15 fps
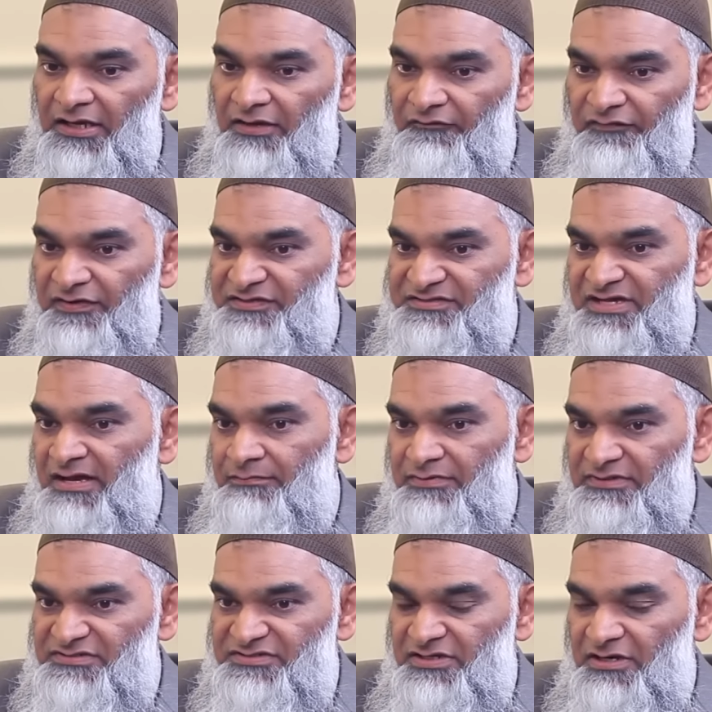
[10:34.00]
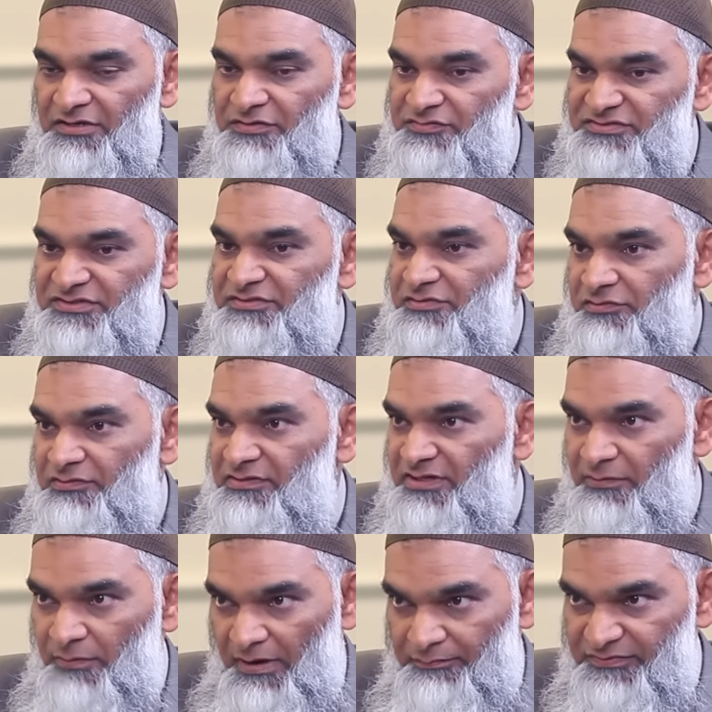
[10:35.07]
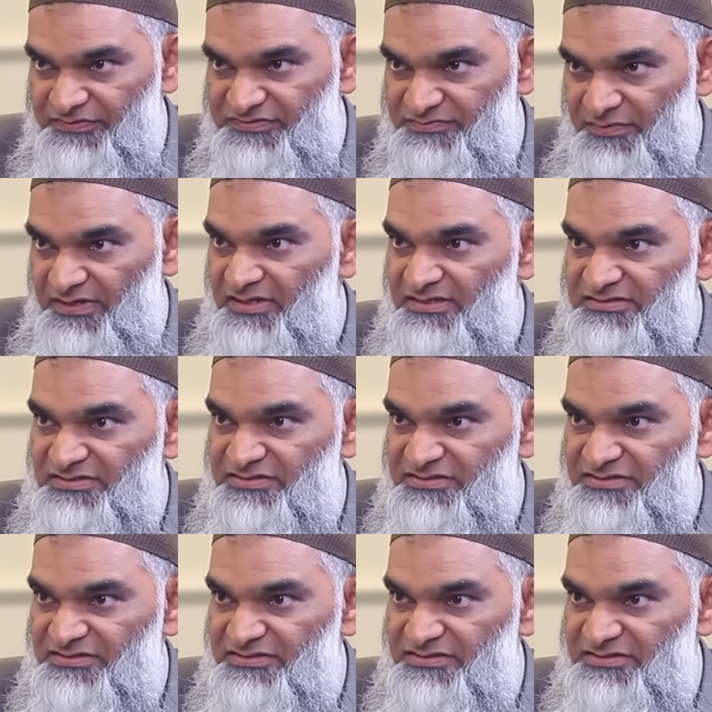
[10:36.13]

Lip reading: for example, start using nuclear weapons because